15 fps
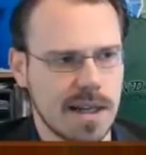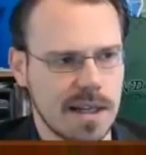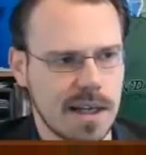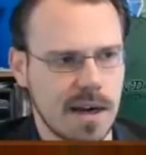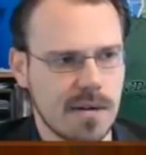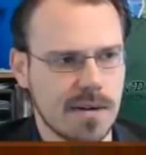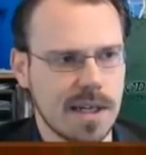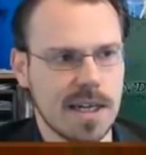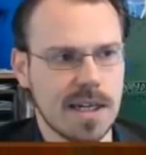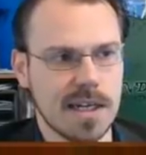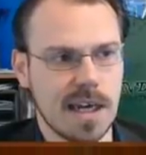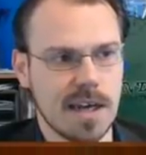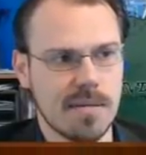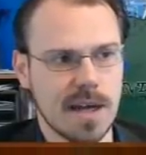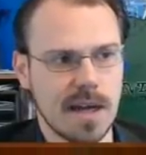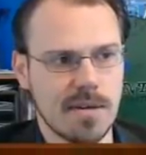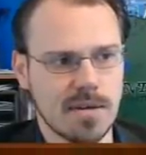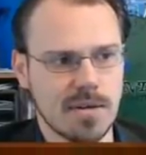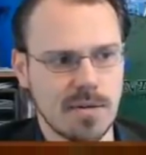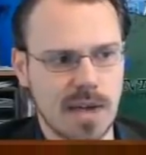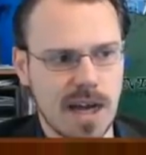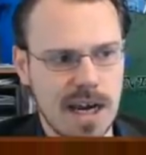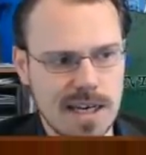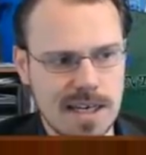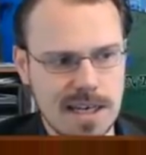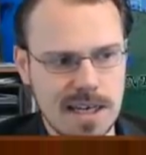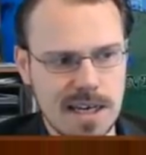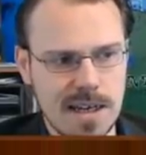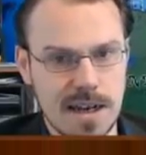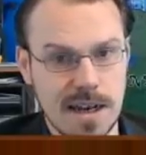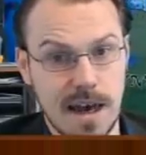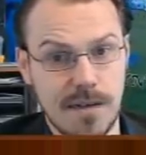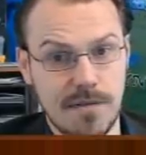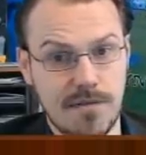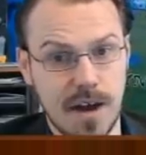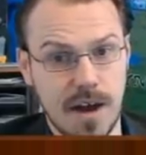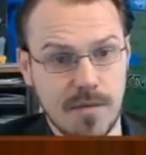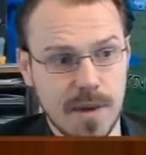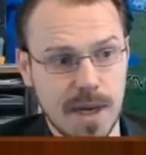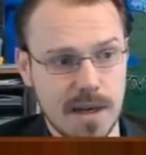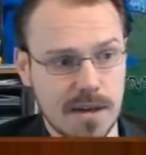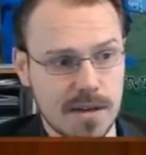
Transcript: I only need to get him down to 19 and have 5 mana.